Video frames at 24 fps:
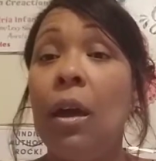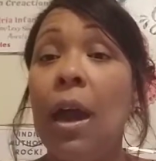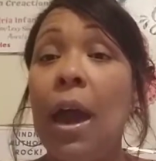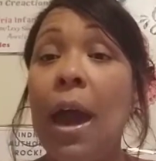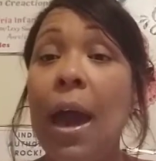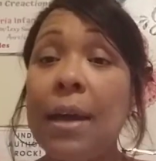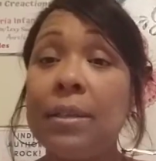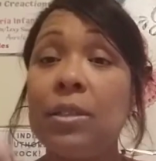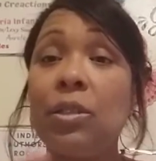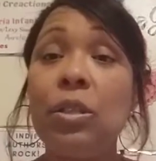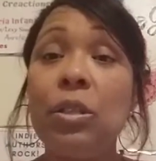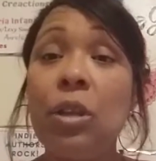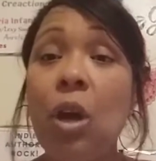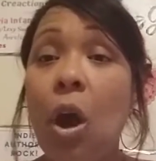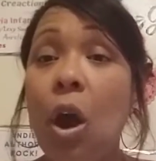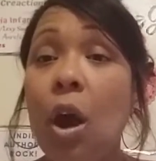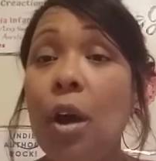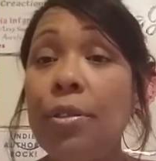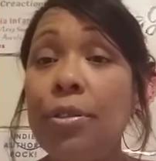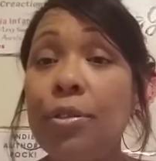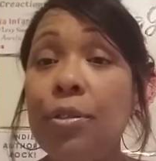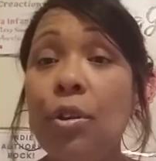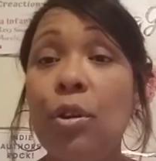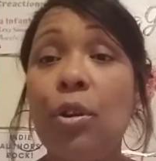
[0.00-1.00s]
as an
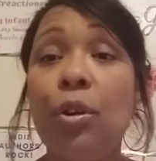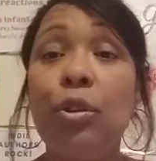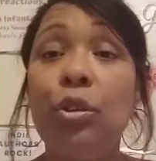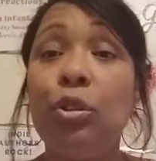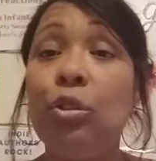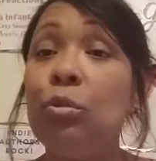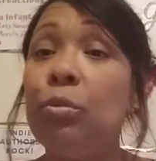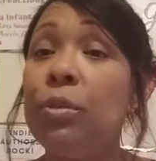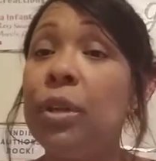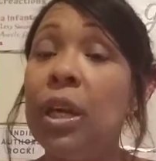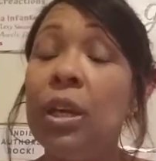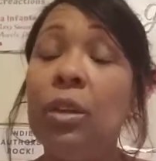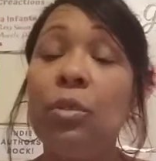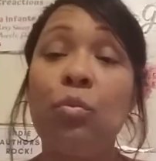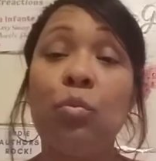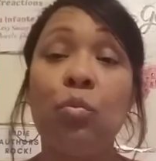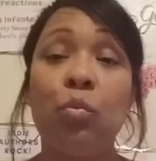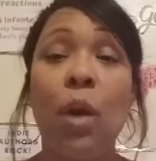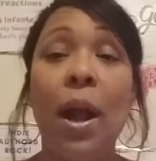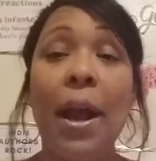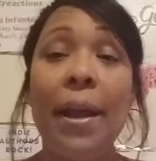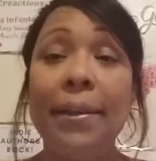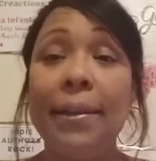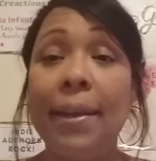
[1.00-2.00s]
author, you can
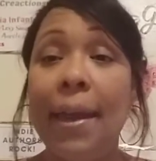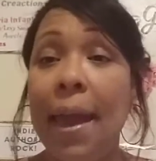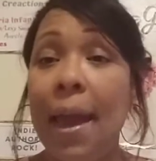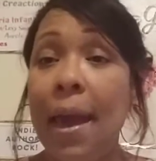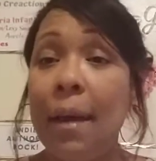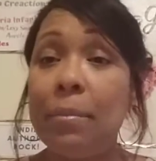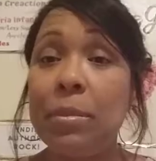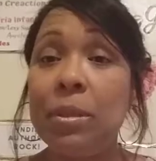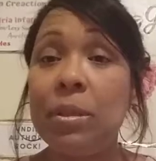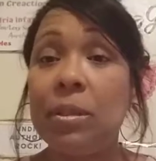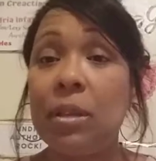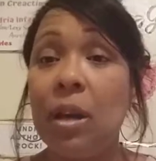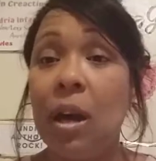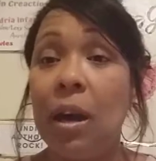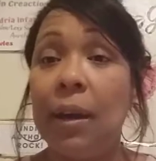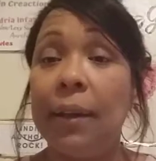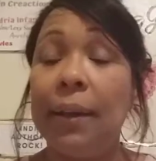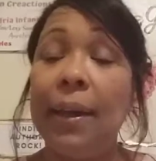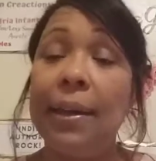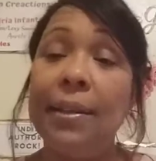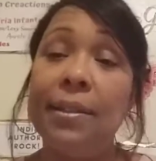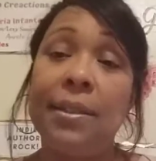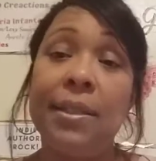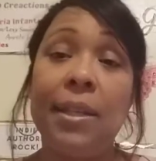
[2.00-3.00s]
write Amazon
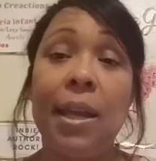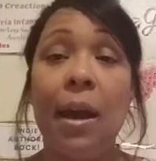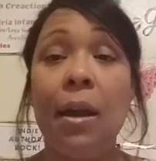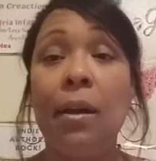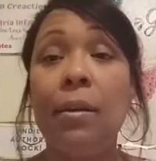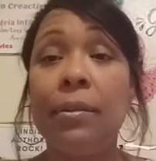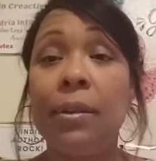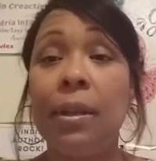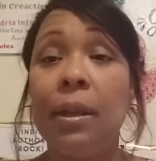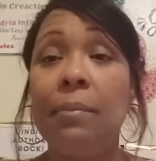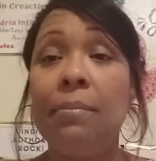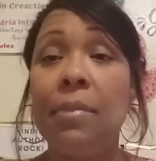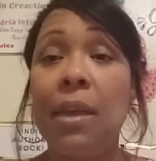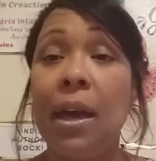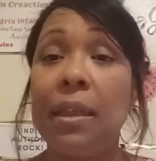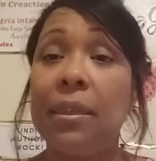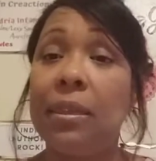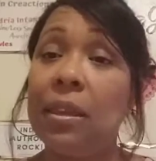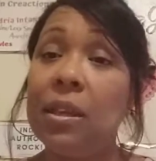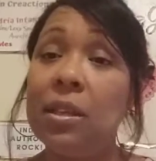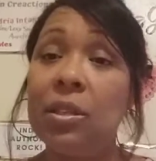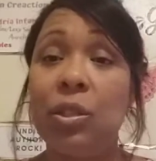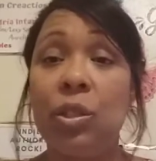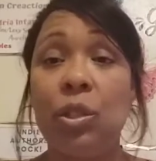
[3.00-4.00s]
and tell them
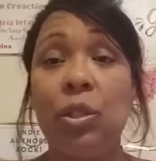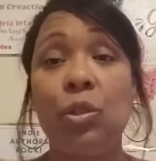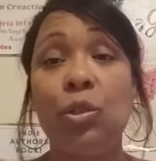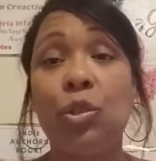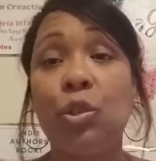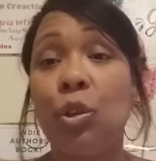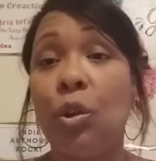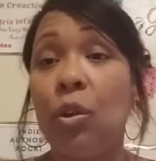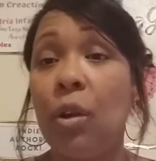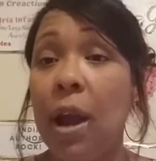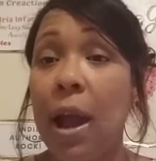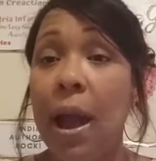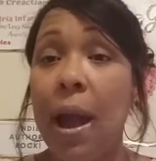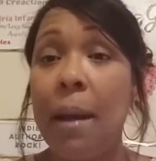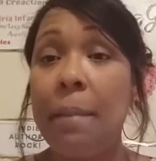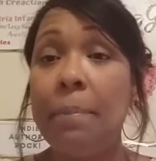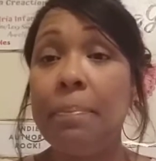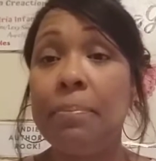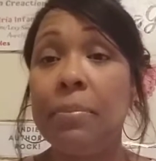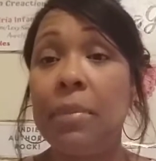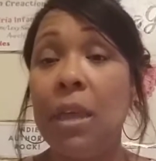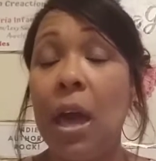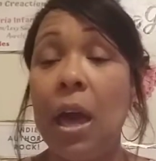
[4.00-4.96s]
that this is crap,